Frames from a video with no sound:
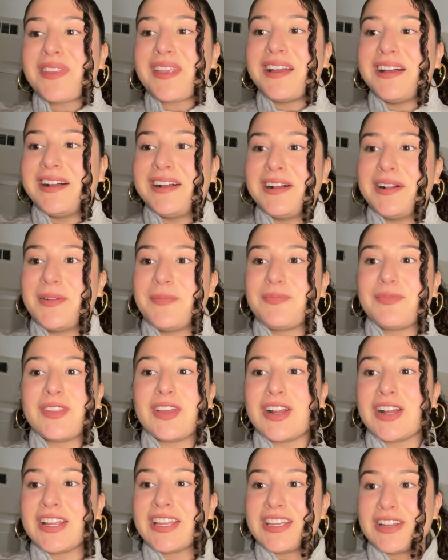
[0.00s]

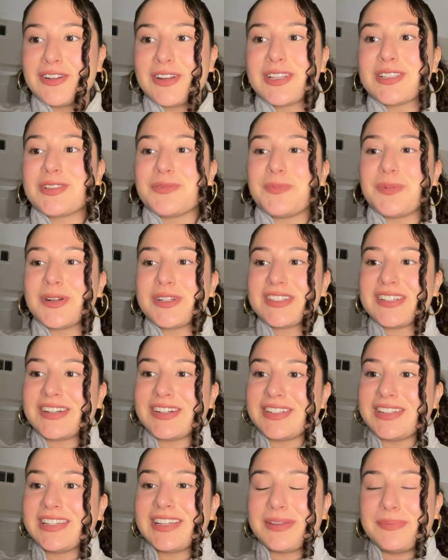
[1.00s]
Their hearing supports
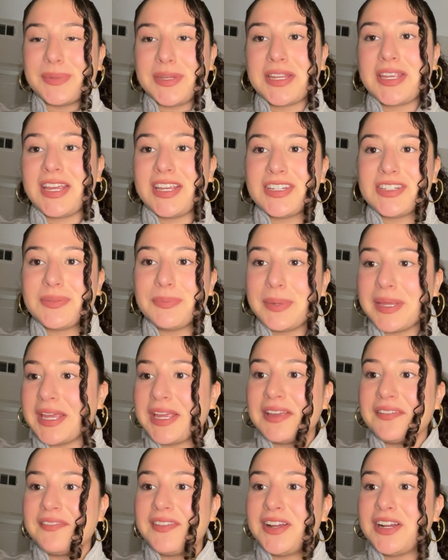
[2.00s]
early communication
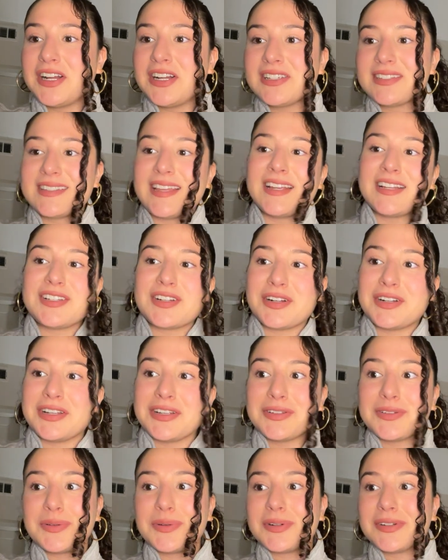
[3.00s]
behaviors like
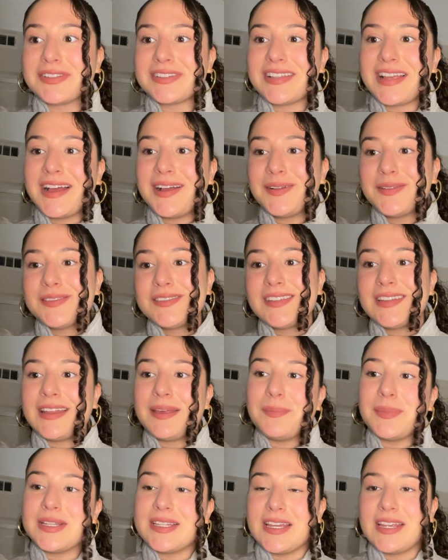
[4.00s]
turning towards sounds and
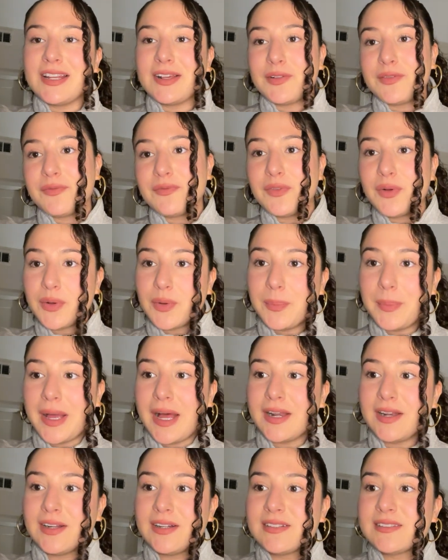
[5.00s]
imitating vocal
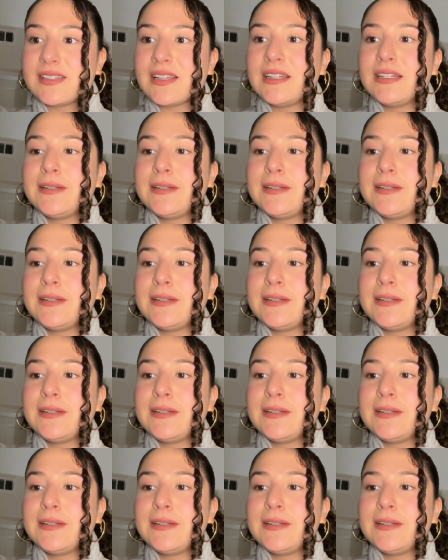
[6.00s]
patterns.